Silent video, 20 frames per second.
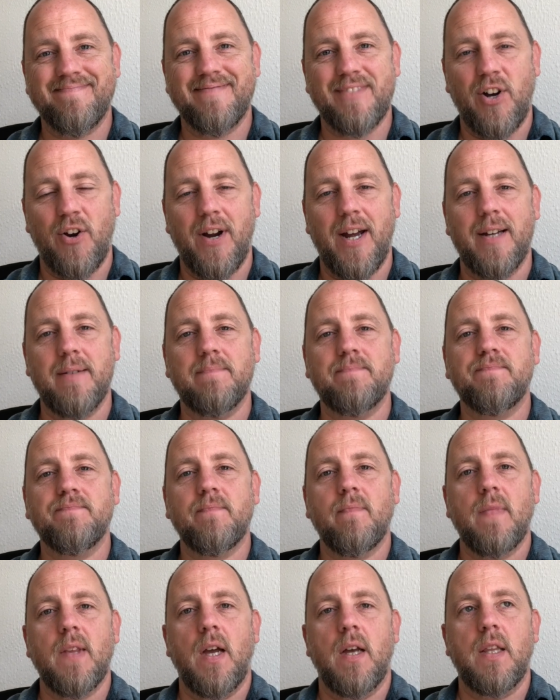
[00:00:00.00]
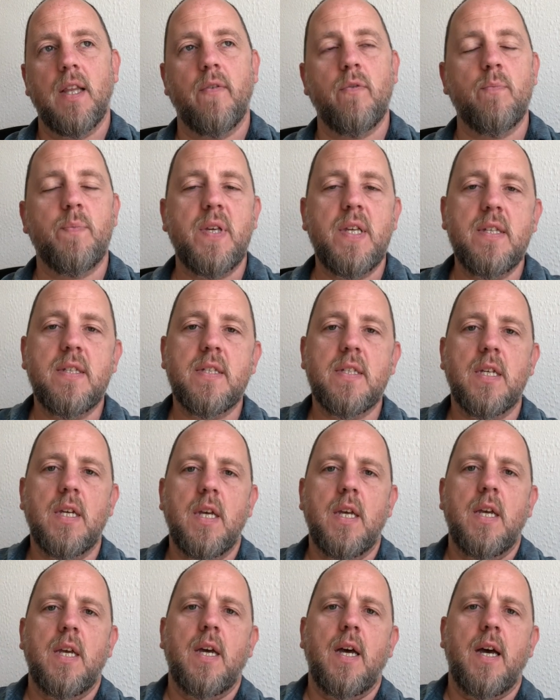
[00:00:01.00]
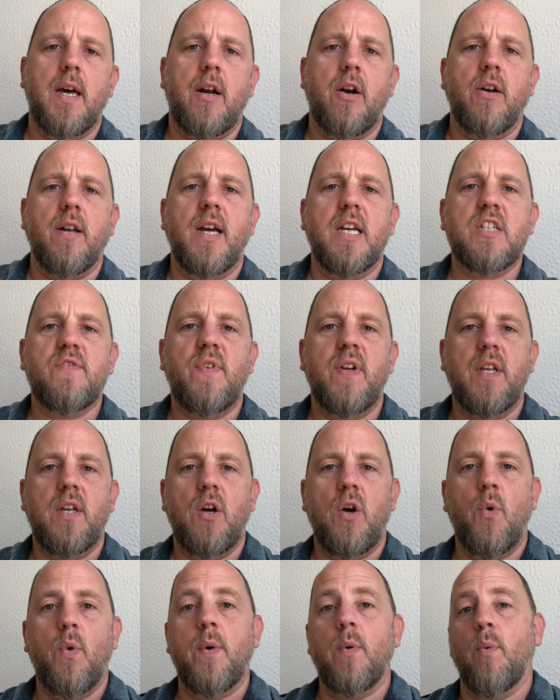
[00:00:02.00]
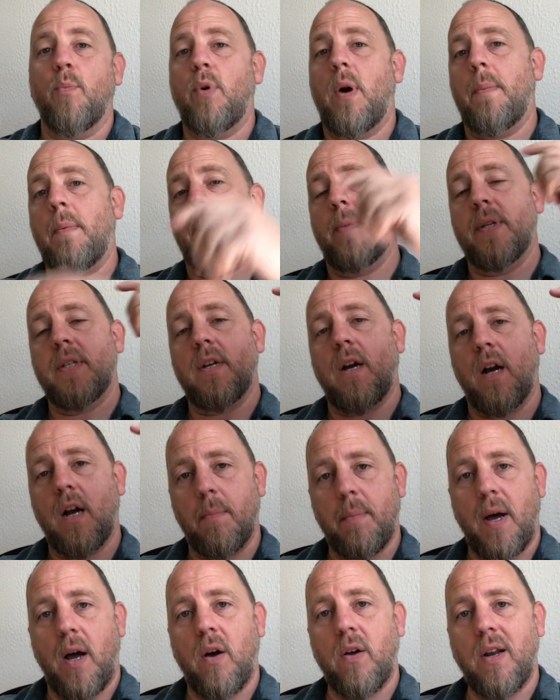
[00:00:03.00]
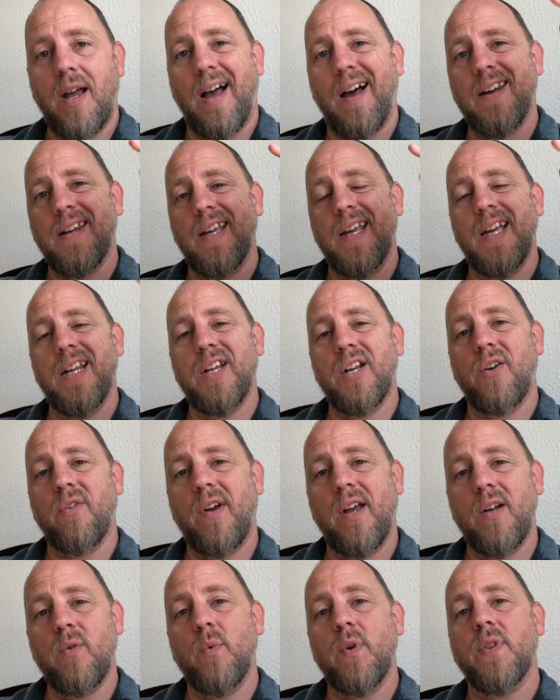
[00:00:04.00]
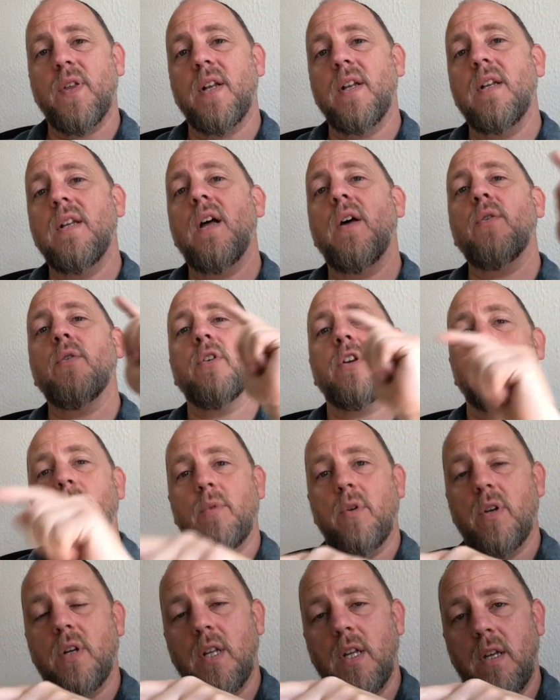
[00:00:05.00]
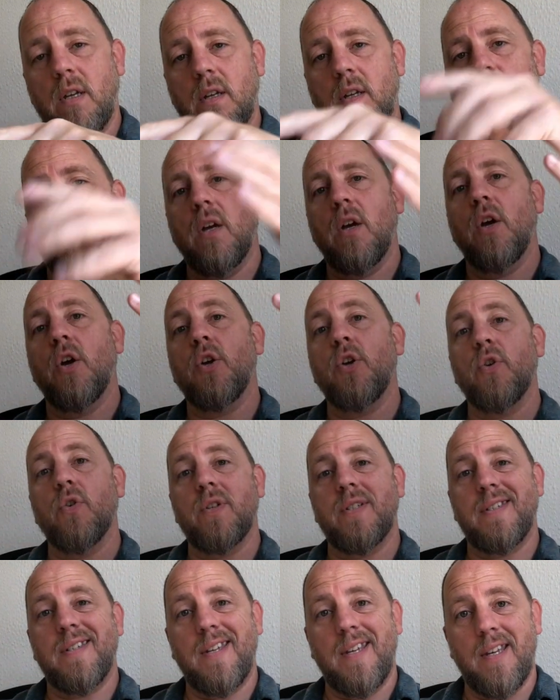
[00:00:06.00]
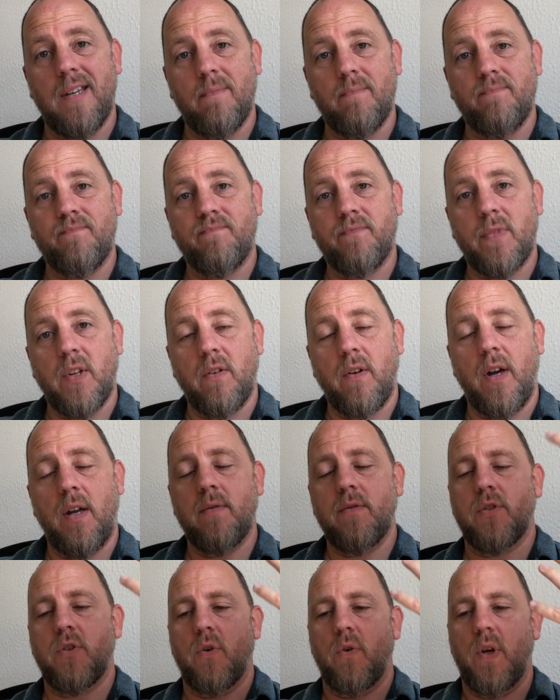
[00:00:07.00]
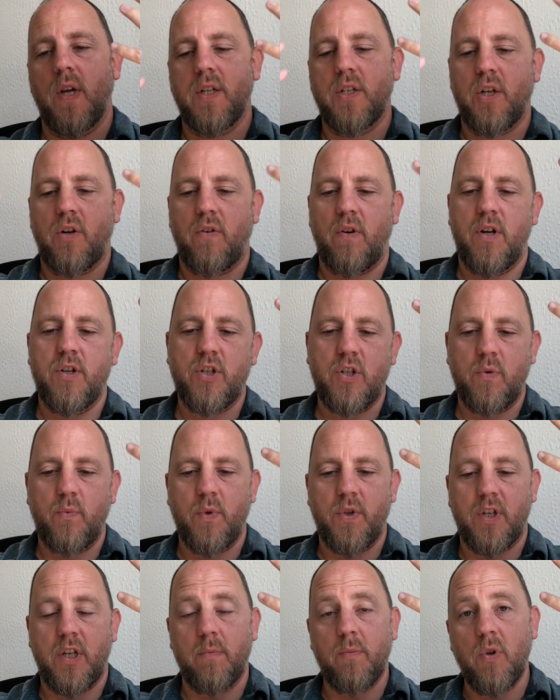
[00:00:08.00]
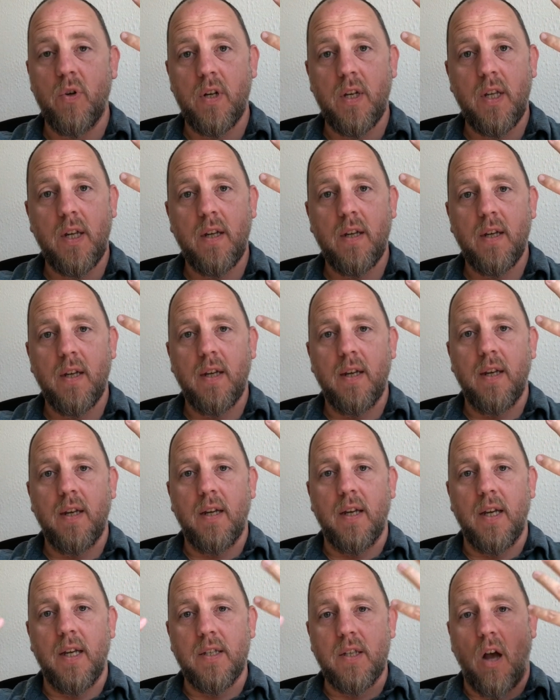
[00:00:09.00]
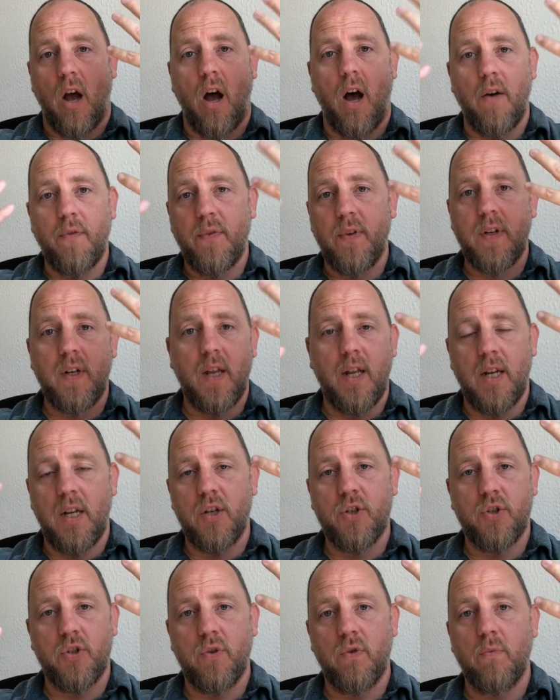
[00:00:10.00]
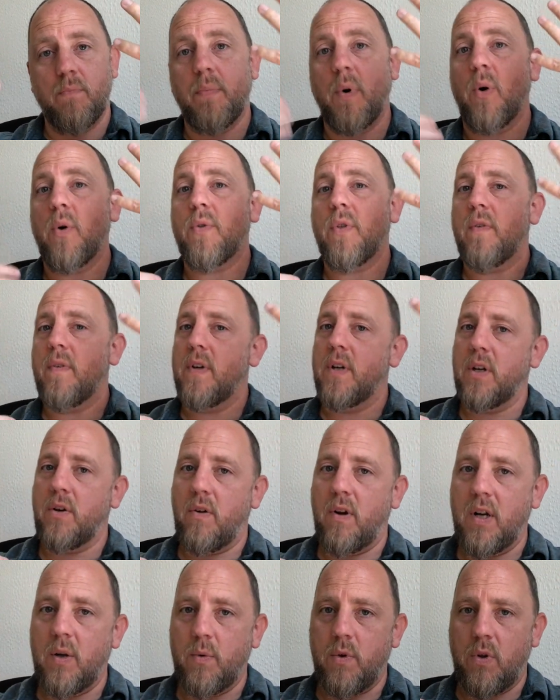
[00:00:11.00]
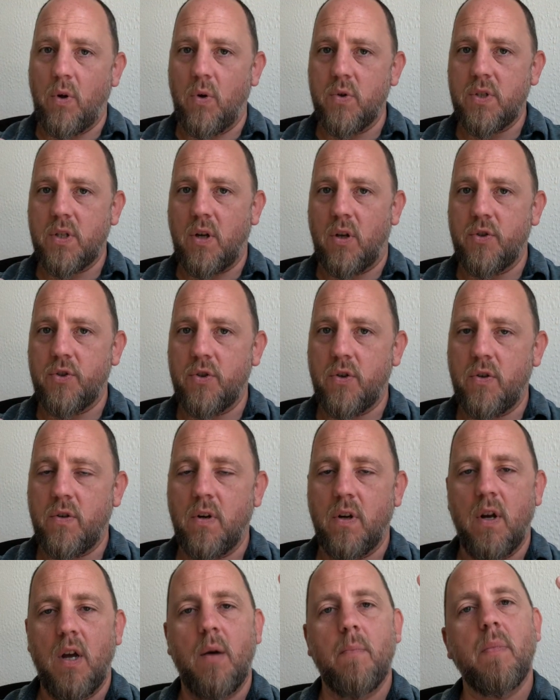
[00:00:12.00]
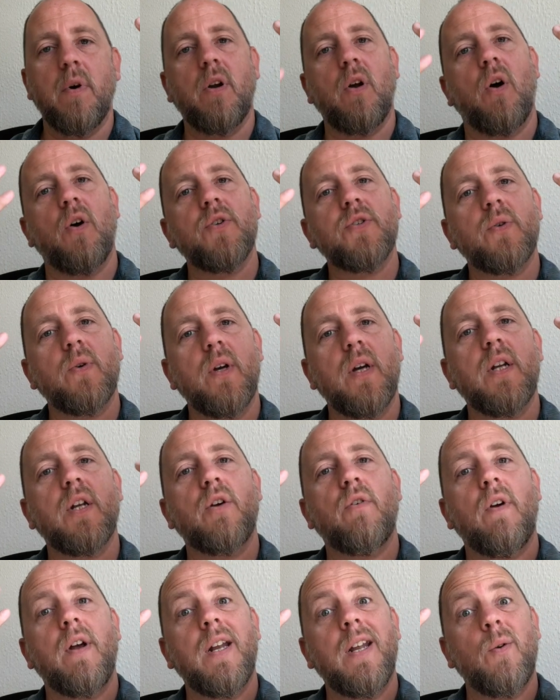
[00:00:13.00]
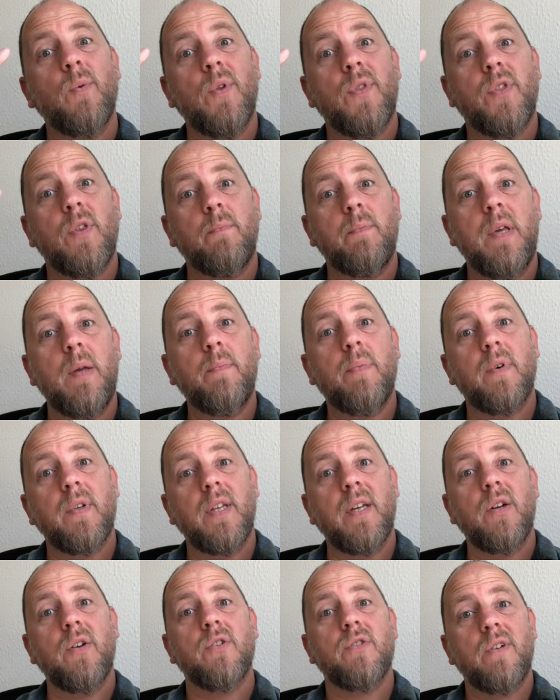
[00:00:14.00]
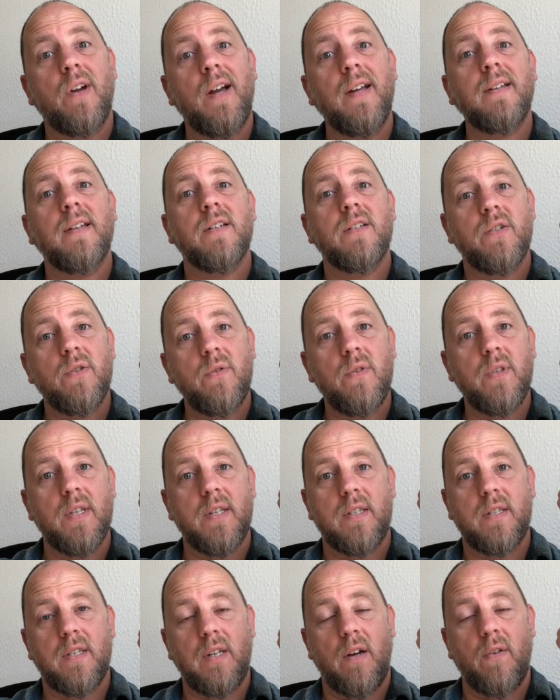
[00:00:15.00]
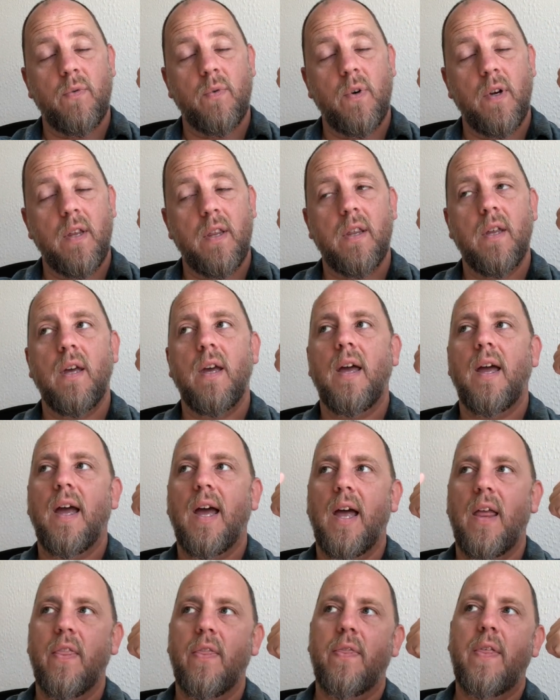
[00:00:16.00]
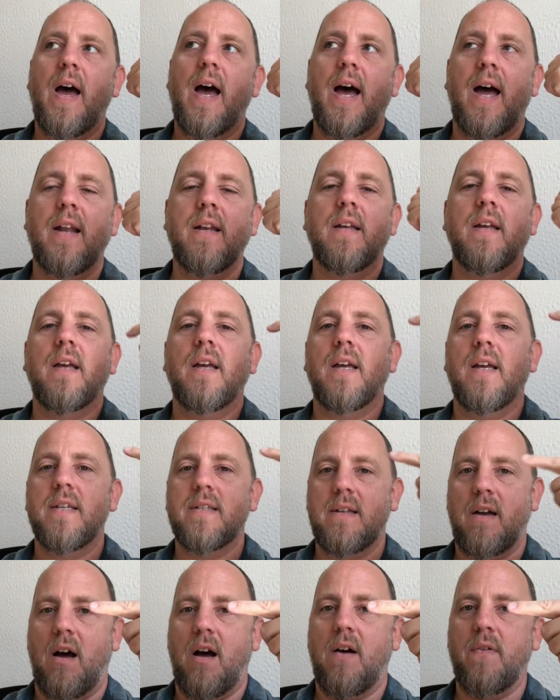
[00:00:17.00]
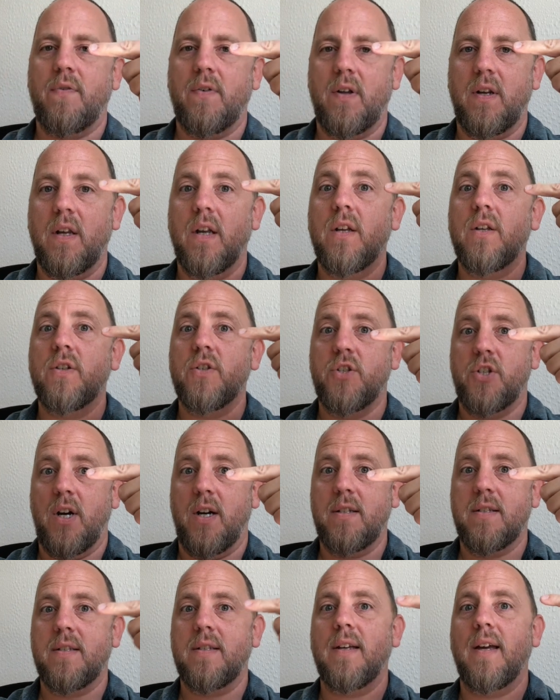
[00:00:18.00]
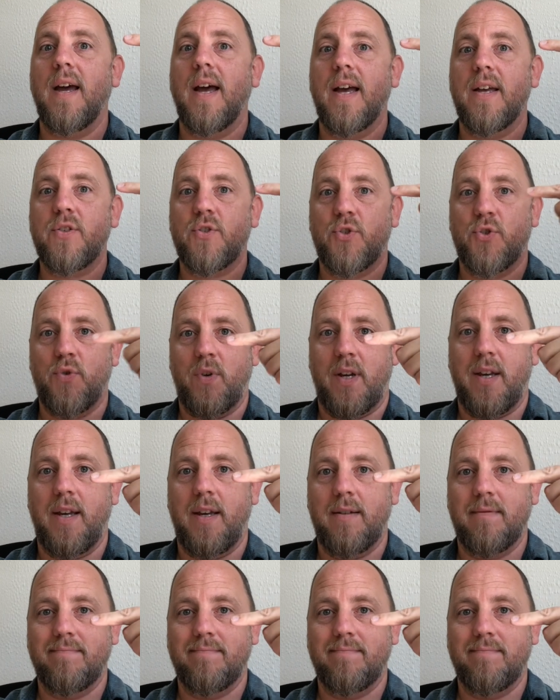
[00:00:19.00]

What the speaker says: All right, love and peace. In our next video, we will probably talk about how to integrate with another community, your team, right? So integration with community is often an issue, both of integrating with host culture, but also integrating with the people that you're trying to do this stuff with. And that is often just as tricky.